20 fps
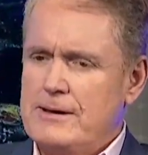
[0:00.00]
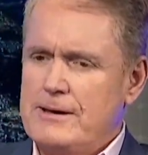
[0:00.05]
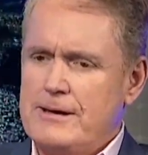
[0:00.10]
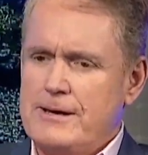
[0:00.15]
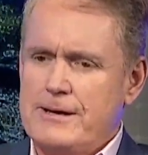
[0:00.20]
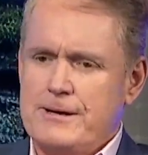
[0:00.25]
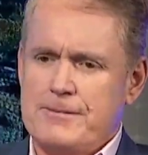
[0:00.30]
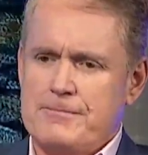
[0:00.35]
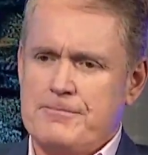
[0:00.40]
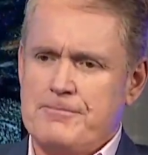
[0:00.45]

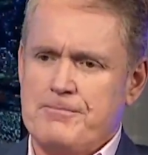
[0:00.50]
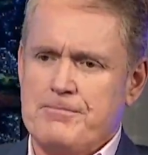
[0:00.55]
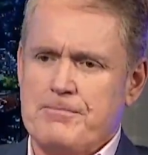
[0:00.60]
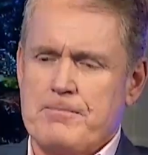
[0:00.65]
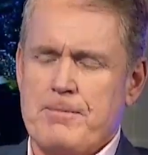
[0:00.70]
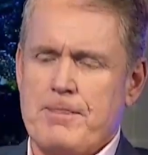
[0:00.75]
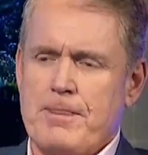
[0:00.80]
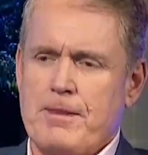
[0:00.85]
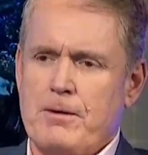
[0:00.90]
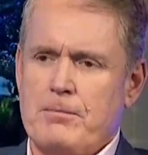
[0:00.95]

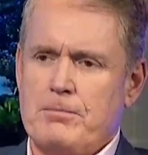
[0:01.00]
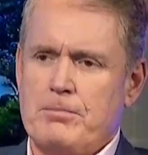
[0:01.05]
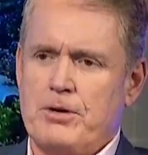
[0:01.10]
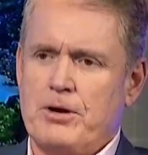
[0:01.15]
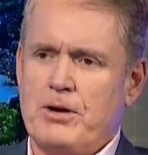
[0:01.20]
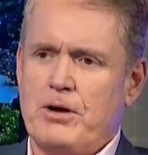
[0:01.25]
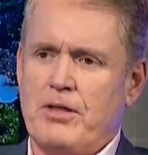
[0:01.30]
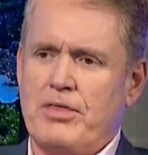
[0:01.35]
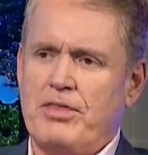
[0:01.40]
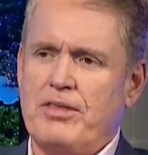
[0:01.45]

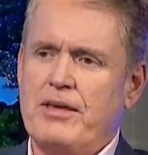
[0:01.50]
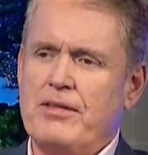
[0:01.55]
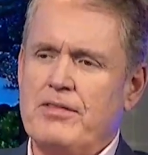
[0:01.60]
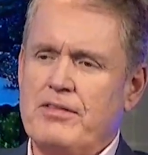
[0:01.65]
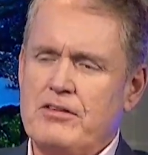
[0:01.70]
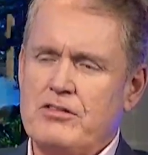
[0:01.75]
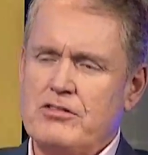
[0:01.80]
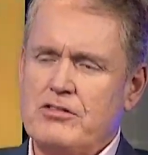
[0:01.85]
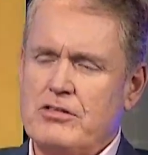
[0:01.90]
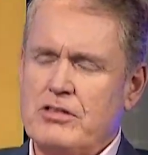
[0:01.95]
But I think
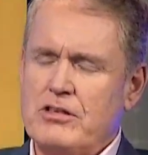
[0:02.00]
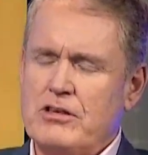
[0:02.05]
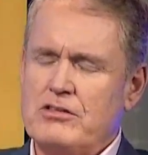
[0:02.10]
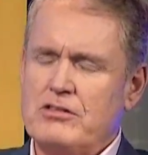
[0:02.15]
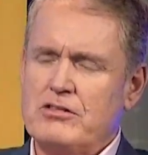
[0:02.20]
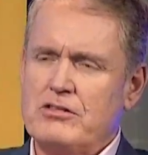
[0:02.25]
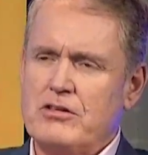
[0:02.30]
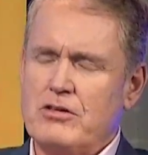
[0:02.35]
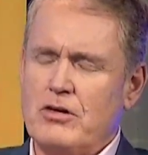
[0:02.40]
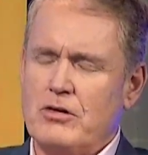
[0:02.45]

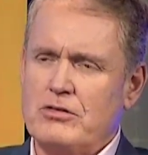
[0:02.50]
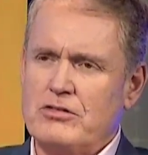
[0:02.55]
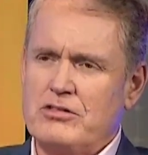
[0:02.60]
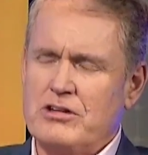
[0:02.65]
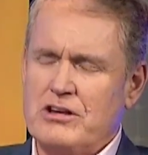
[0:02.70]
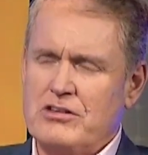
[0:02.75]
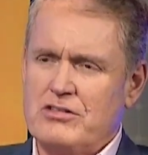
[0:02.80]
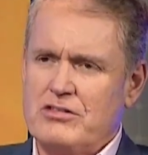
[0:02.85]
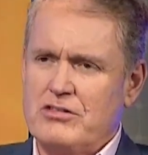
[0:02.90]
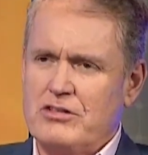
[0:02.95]
this
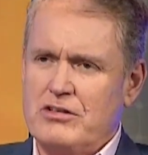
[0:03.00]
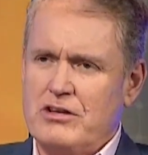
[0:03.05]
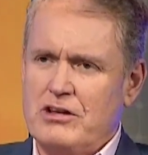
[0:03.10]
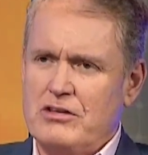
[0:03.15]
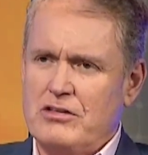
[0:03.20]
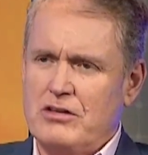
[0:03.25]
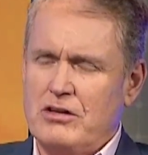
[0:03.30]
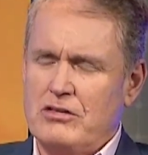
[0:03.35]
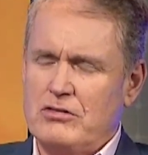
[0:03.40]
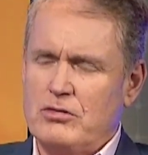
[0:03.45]
contest,
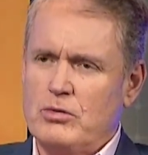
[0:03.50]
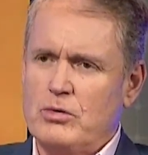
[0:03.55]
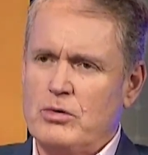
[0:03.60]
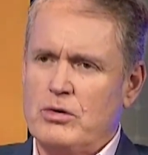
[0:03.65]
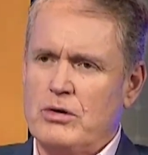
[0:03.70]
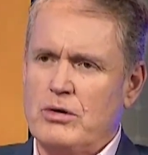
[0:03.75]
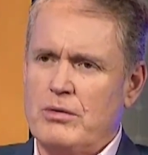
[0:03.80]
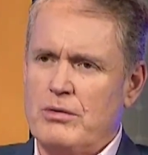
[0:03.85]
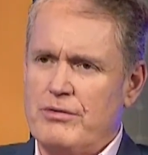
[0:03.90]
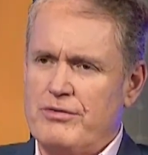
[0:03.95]
it's all
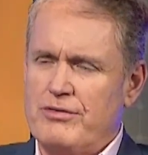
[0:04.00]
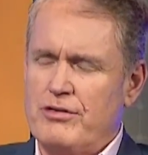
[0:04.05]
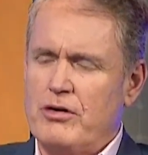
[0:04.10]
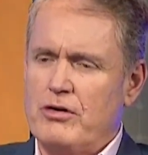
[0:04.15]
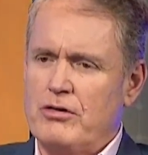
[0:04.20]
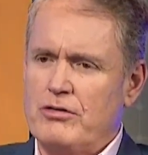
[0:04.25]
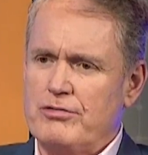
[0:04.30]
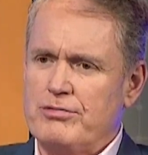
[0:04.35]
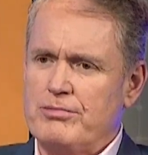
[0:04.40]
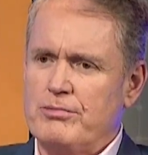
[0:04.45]
going to
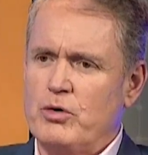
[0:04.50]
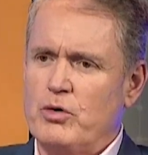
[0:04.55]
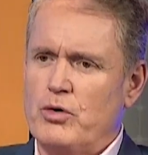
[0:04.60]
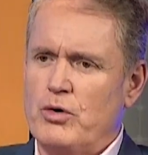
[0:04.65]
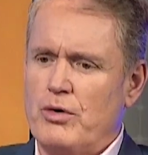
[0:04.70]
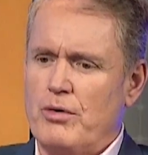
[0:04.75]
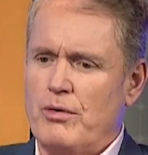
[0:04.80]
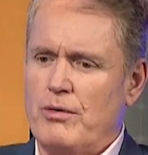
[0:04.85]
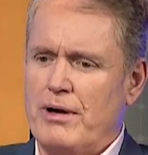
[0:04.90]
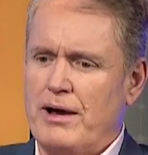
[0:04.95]
revolve
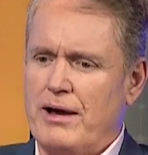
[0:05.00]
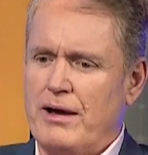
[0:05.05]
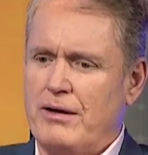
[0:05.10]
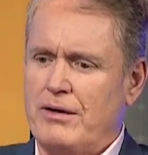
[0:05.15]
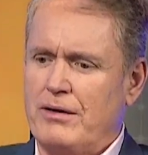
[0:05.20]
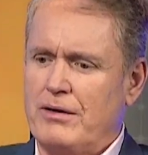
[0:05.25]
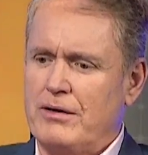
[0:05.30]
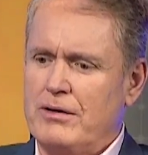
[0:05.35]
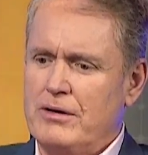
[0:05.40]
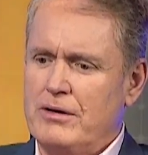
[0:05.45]
more
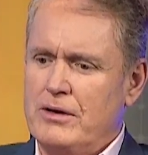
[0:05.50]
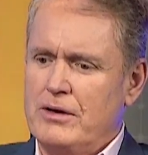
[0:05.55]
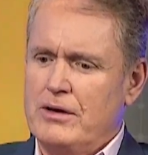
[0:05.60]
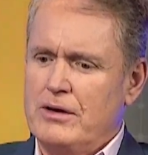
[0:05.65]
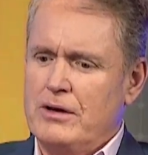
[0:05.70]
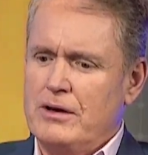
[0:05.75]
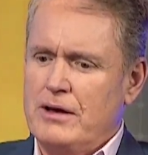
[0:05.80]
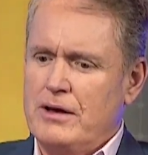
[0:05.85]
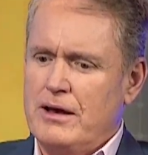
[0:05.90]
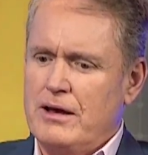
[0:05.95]
around
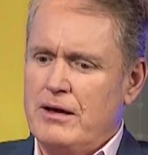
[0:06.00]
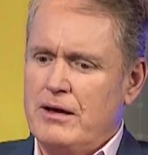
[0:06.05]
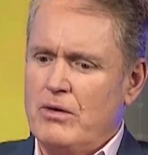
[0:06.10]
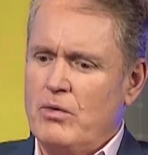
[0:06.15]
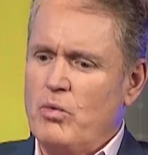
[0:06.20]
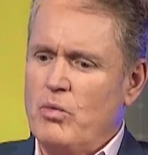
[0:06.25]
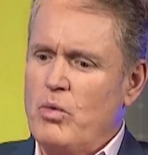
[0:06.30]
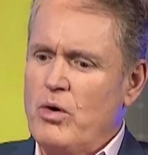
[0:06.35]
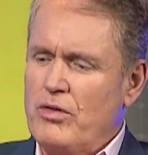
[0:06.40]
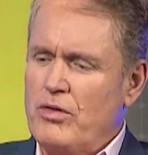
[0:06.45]

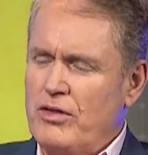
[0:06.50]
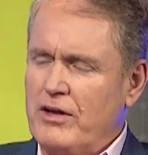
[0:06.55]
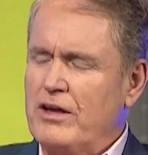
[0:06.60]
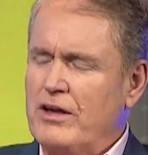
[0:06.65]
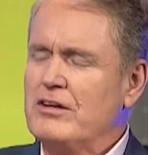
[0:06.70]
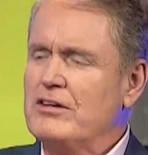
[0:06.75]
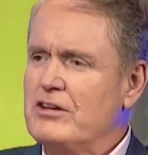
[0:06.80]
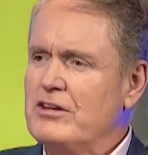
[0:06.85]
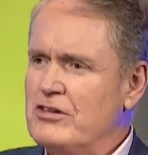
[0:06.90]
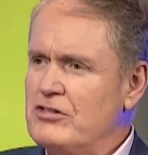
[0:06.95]
what the
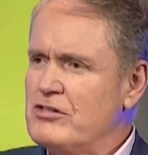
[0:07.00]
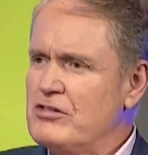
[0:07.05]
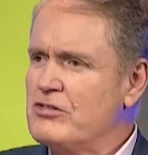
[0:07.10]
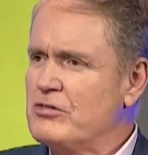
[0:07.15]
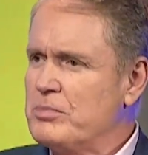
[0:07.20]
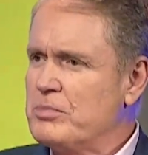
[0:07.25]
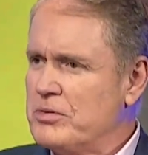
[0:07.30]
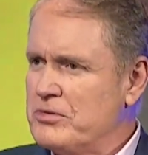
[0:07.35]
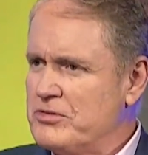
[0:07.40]
conditions